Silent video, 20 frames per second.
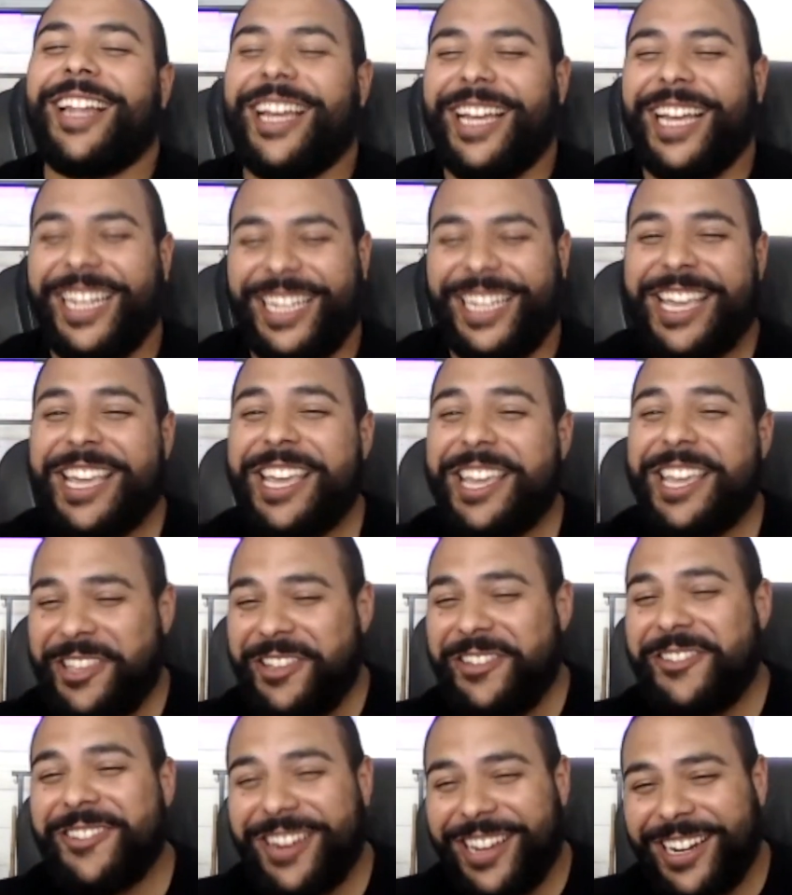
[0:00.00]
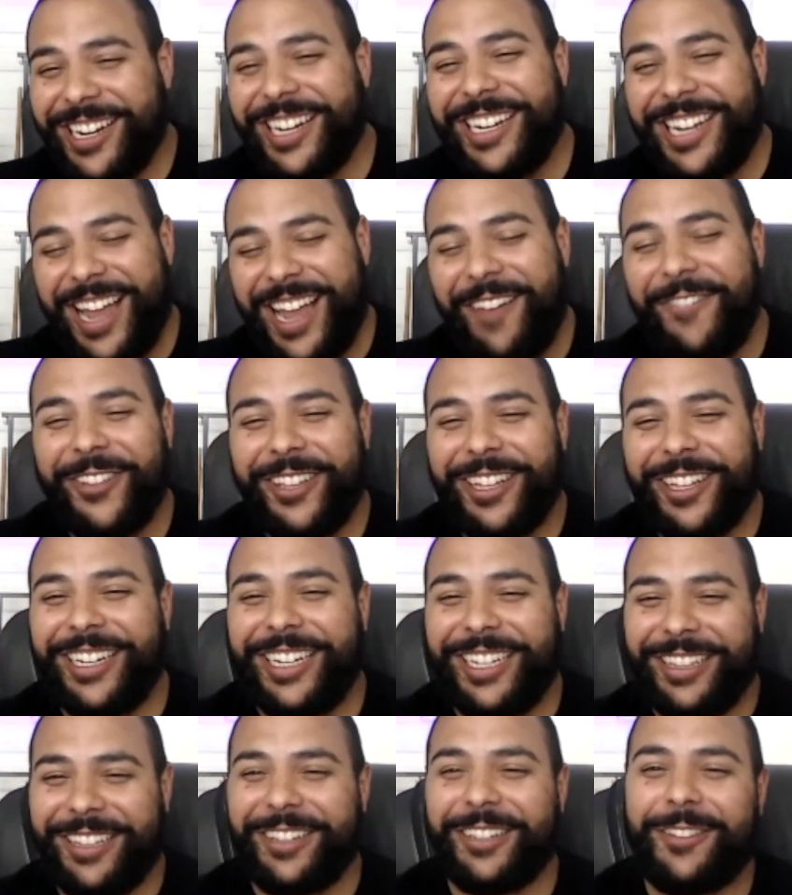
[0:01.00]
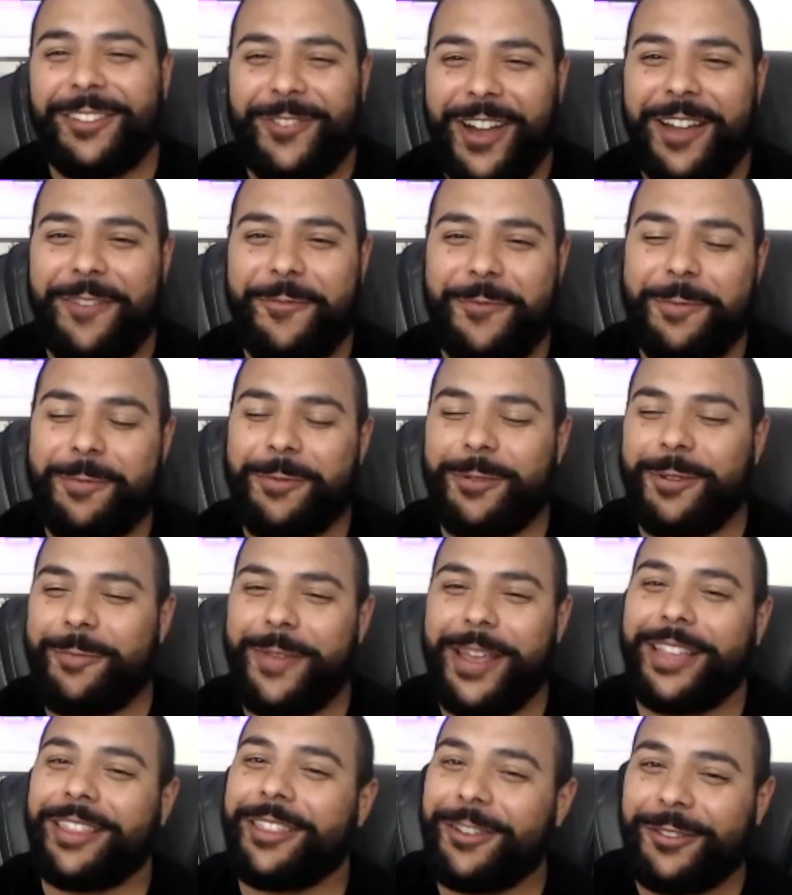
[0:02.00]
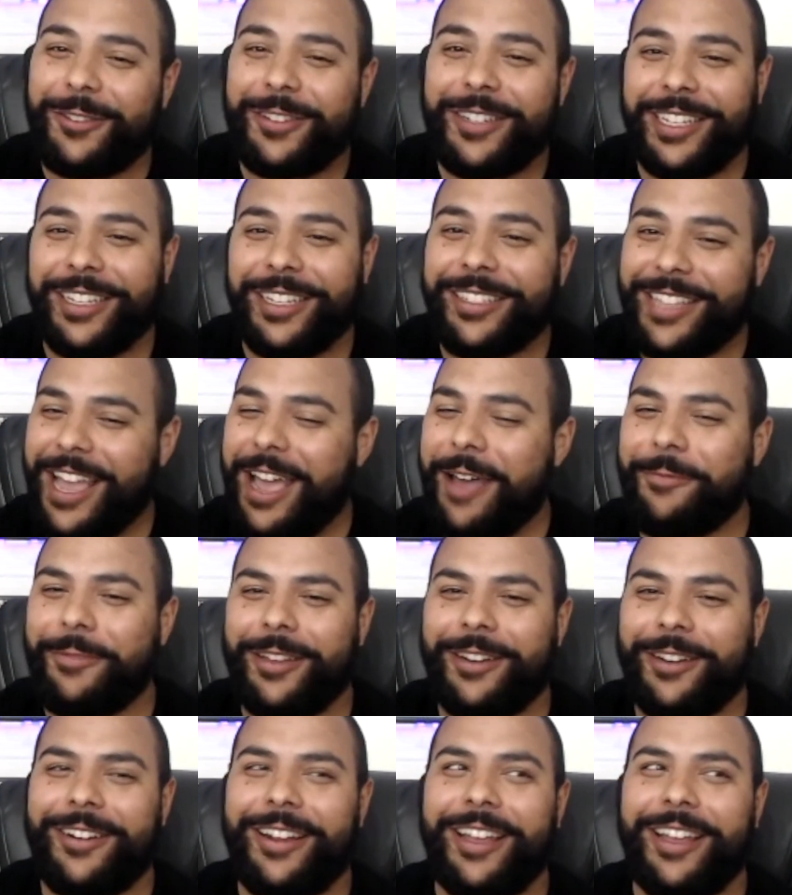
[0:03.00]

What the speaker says: Like, you're gonna definitely need those 5 people to make those deals happen, right?